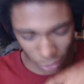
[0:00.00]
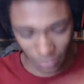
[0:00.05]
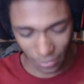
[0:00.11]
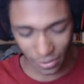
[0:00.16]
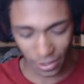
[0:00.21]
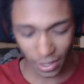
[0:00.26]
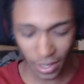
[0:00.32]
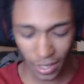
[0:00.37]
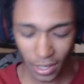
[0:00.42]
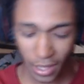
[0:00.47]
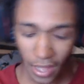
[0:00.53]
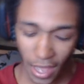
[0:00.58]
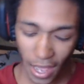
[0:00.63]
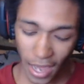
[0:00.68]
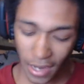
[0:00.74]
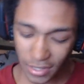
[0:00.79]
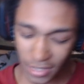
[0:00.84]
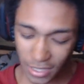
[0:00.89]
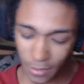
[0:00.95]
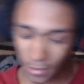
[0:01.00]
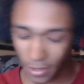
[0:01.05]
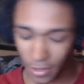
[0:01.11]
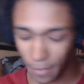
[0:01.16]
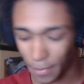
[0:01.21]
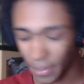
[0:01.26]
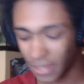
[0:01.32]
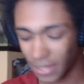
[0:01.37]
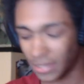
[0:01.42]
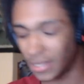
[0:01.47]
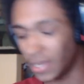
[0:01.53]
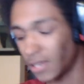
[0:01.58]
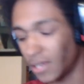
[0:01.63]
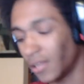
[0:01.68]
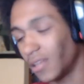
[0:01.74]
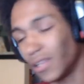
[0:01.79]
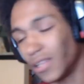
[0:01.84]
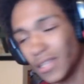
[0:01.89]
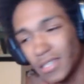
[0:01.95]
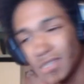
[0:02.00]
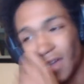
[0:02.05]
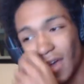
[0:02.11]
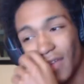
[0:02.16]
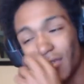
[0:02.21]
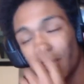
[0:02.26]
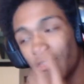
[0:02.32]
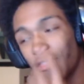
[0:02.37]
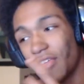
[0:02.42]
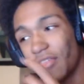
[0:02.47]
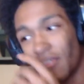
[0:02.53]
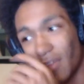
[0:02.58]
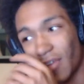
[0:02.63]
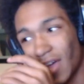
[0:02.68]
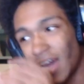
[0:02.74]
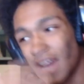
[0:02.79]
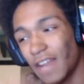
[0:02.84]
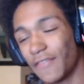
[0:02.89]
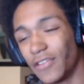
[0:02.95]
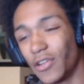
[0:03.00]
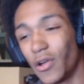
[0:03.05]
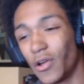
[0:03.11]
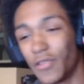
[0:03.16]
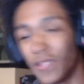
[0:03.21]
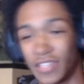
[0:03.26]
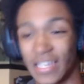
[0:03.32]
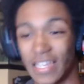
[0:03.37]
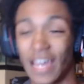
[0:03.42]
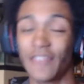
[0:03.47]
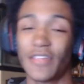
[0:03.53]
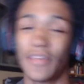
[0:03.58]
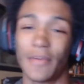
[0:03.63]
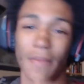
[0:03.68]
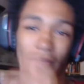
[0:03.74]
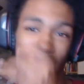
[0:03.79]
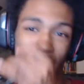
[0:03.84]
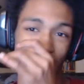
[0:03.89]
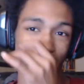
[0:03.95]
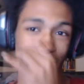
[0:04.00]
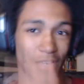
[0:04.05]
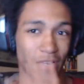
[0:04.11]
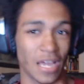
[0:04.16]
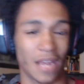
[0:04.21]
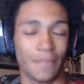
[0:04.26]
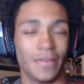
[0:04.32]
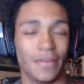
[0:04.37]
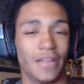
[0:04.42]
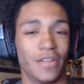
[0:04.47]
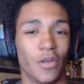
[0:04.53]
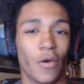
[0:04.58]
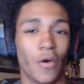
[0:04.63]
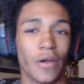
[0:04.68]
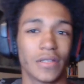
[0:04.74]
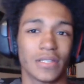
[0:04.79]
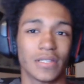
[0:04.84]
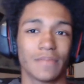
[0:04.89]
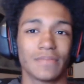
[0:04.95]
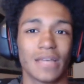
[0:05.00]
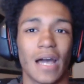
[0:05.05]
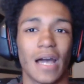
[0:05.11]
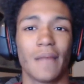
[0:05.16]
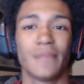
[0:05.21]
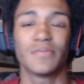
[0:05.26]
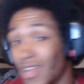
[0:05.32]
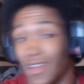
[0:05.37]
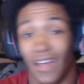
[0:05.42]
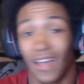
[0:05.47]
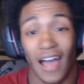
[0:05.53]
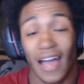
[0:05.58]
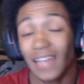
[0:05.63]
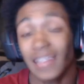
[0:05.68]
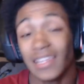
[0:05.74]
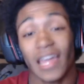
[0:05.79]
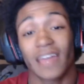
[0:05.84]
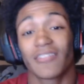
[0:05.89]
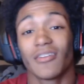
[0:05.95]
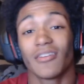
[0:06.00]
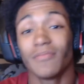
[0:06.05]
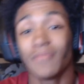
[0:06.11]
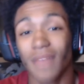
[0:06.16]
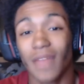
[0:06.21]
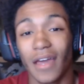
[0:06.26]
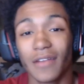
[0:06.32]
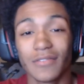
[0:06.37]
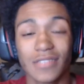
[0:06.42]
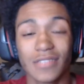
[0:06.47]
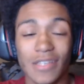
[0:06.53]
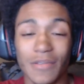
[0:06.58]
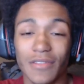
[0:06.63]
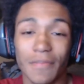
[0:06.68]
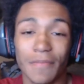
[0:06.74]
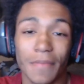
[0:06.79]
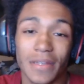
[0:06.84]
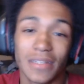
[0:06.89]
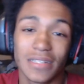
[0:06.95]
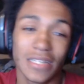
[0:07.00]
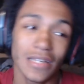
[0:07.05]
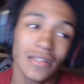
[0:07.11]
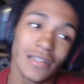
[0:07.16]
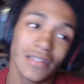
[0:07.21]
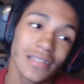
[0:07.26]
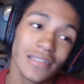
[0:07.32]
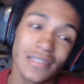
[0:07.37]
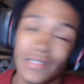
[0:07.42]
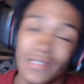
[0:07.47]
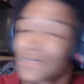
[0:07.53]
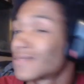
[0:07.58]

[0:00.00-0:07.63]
it. I don't see what the big deal is, other than they're kind of annoying. The sound they make can kind of be annoying sometimes, but I like them. I don't see what the big deal is.